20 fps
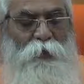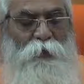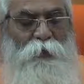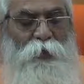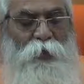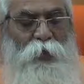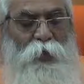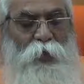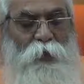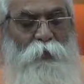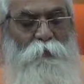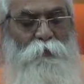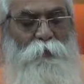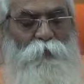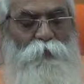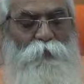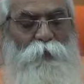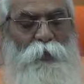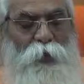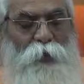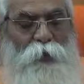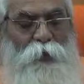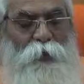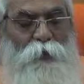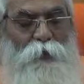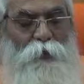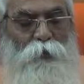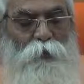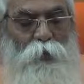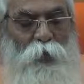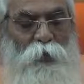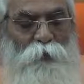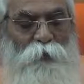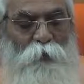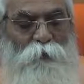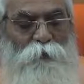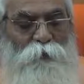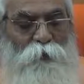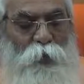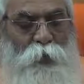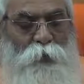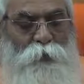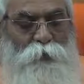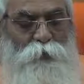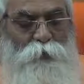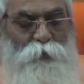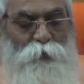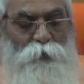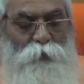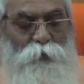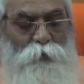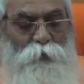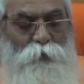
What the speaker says: and they are misguiding to others also.